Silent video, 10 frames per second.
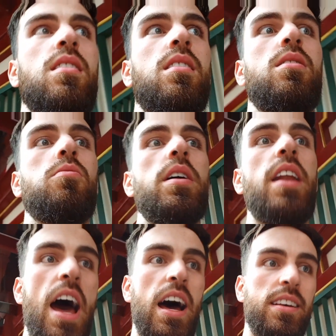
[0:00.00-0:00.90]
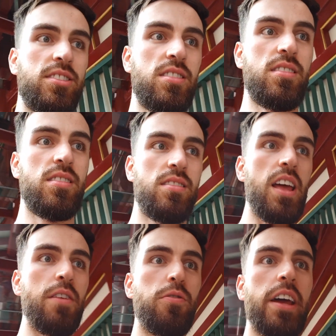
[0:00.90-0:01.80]
we had asked
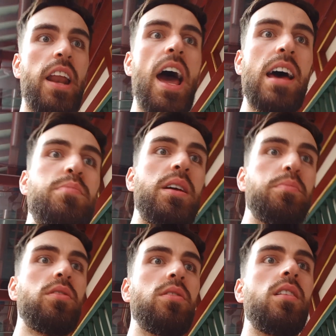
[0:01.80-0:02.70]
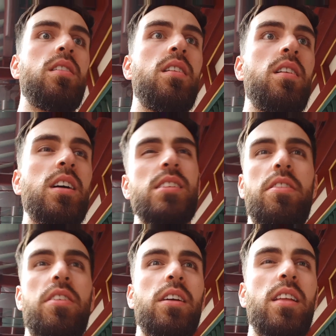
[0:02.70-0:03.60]
if we could add people, because I
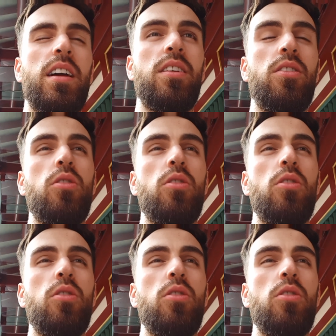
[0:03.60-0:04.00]
think like only